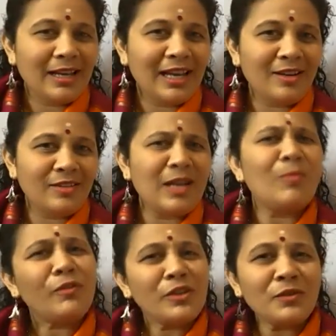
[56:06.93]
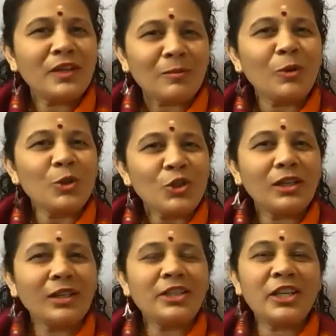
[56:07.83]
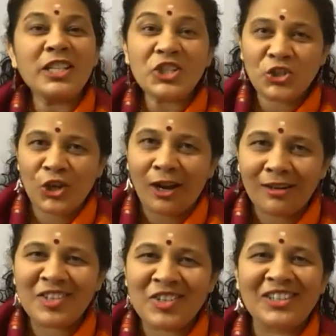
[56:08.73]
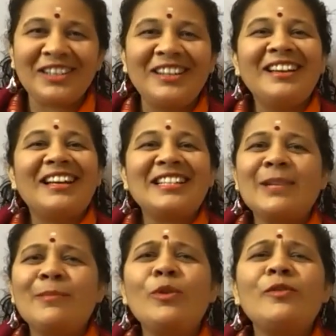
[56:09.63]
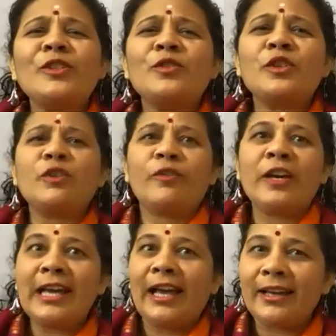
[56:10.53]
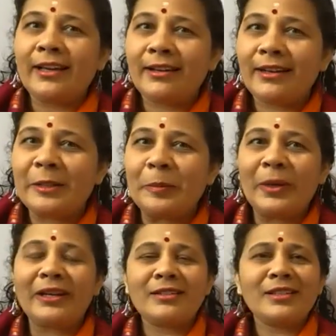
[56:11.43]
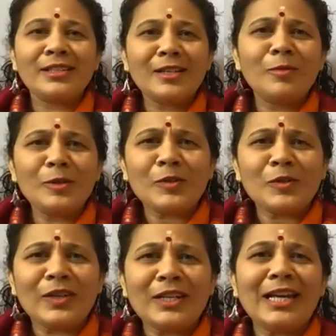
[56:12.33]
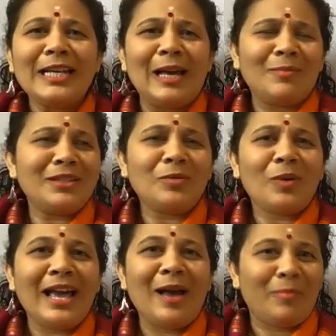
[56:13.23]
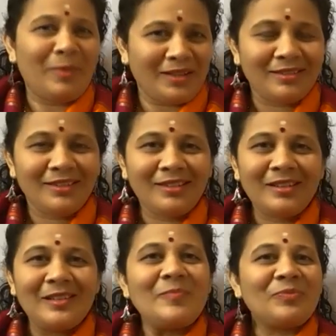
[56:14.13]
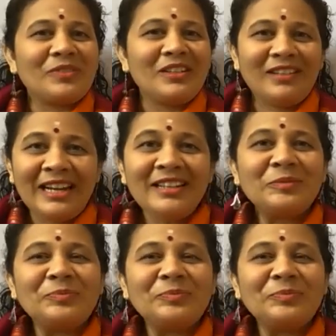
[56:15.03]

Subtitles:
And some of us were emotionally discharged, and some of us were very angry at the players, and some of us was very unhappy that what happened, right?